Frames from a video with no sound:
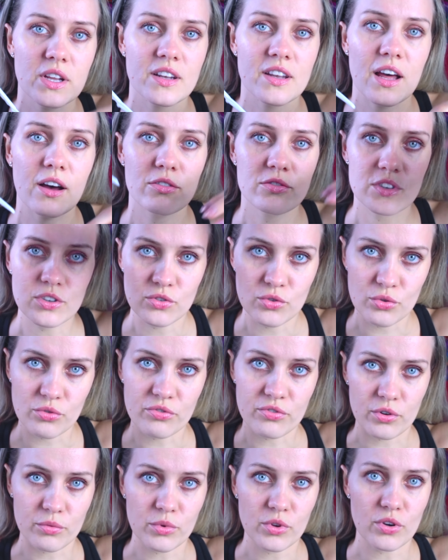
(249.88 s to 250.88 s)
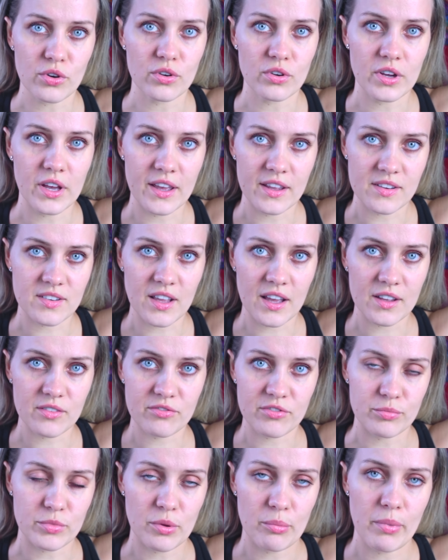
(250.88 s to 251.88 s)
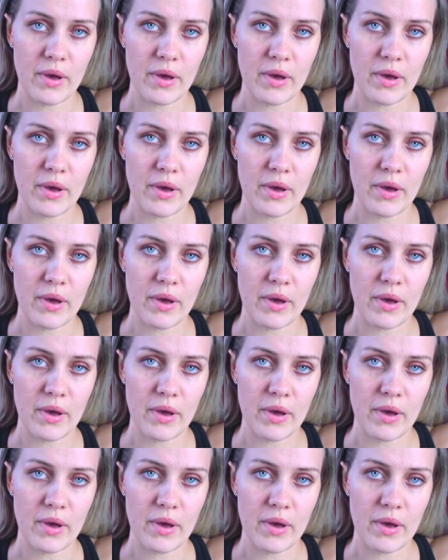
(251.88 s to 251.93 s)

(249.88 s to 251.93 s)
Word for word: lay down they do from your head side from the